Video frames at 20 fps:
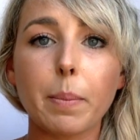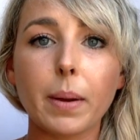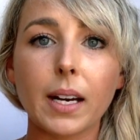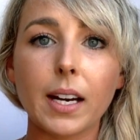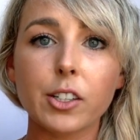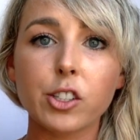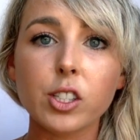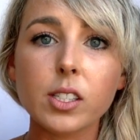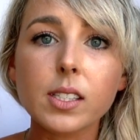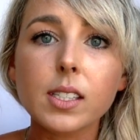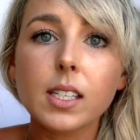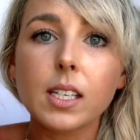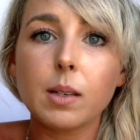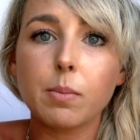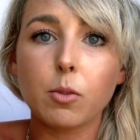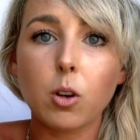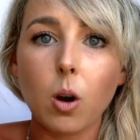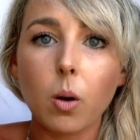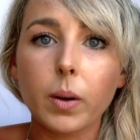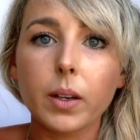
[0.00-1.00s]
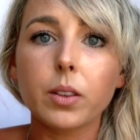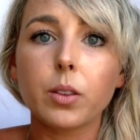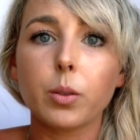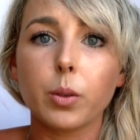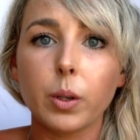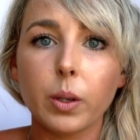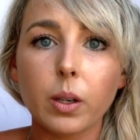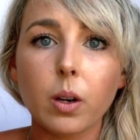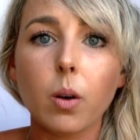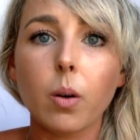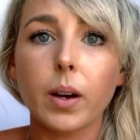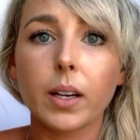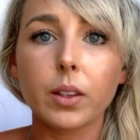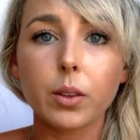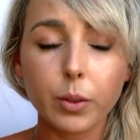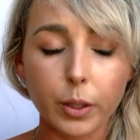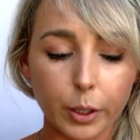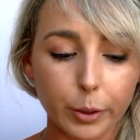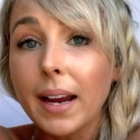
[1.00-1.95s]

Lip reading: and I just keep going through and going through.